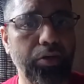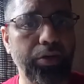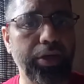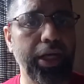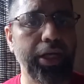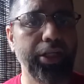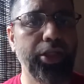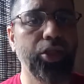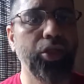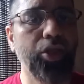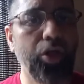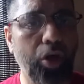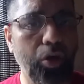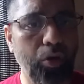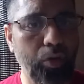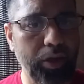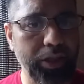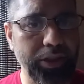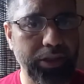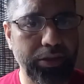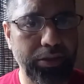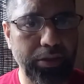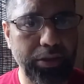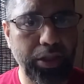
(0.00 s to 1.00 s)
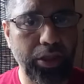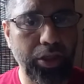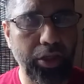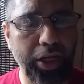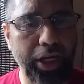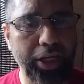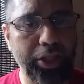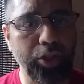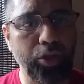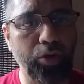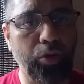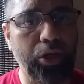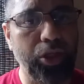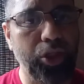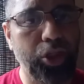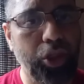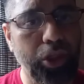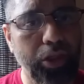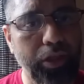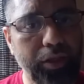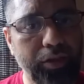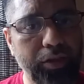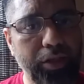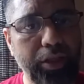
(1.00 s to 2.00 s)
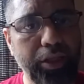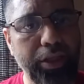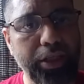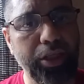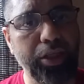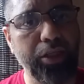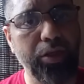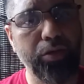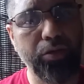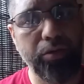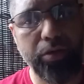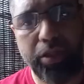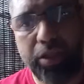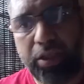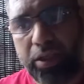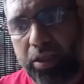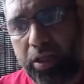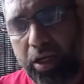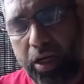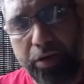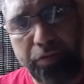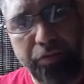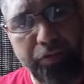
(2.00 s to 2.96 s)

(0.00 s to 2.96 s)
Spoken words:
get to know us, get to know our children, our